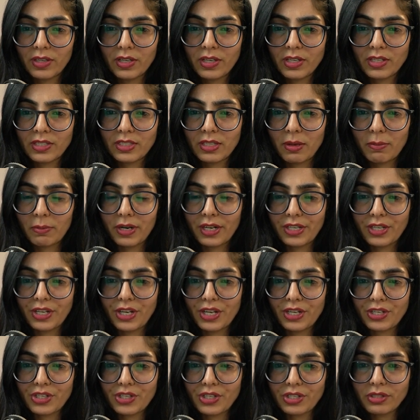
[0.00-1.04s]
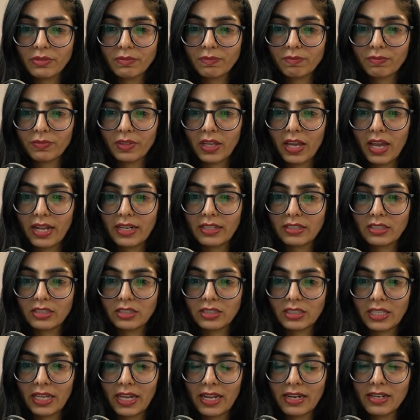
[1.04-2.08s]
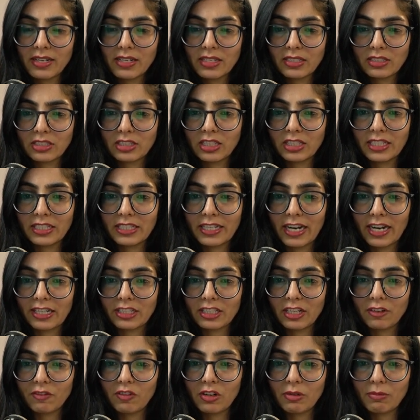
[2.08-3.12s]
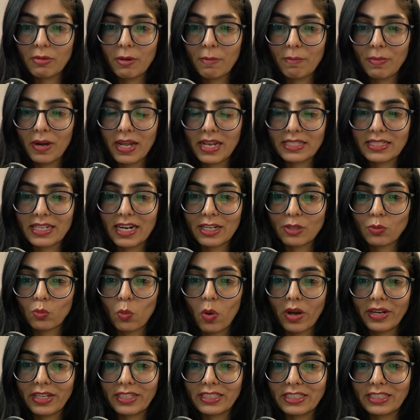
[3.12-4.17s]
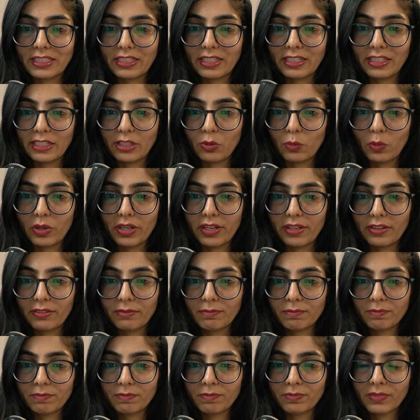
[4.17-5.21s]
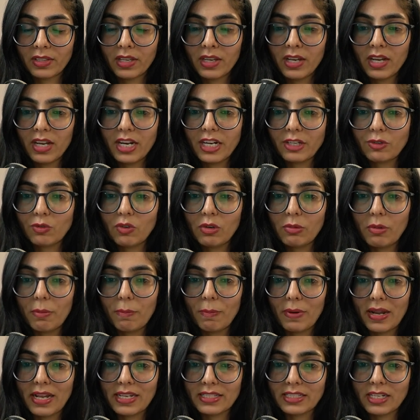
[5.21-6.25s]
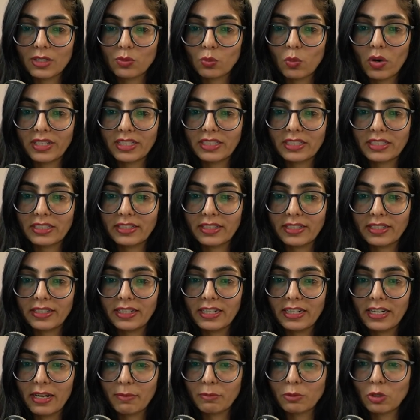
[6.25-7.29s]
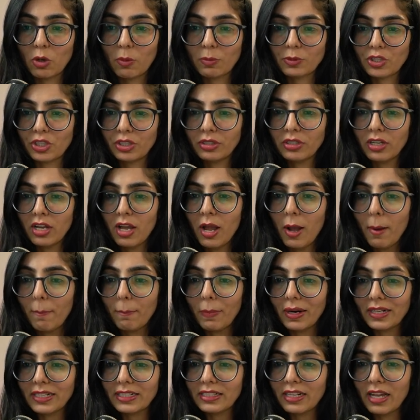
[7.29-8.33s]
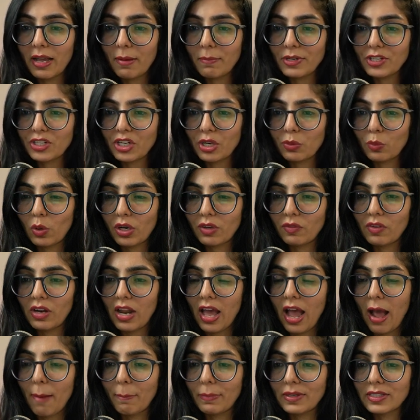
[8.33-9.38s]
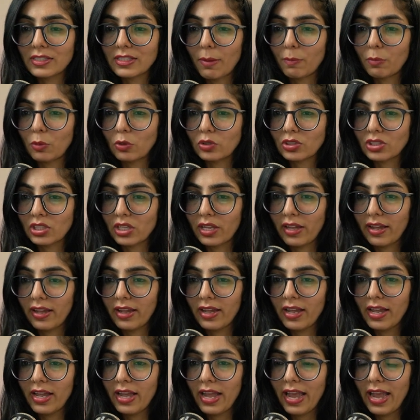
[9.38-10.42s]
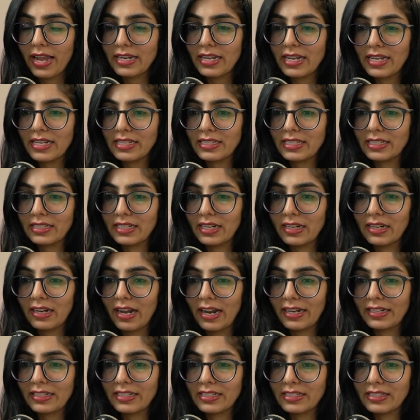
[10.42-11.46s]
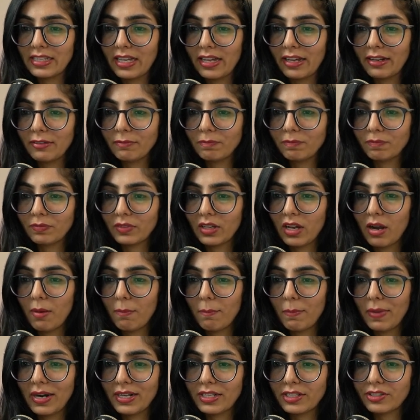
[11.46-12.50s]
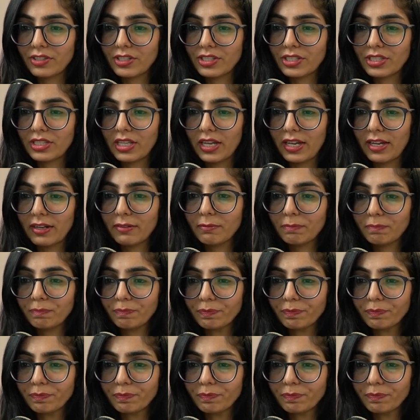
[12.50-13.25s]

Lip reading: some radiation and then the detector will be placed at 180 degree over here. It will be placed at 180 degree in absorption, but in emission what will happen, suppose any incident light is there, a matter is there,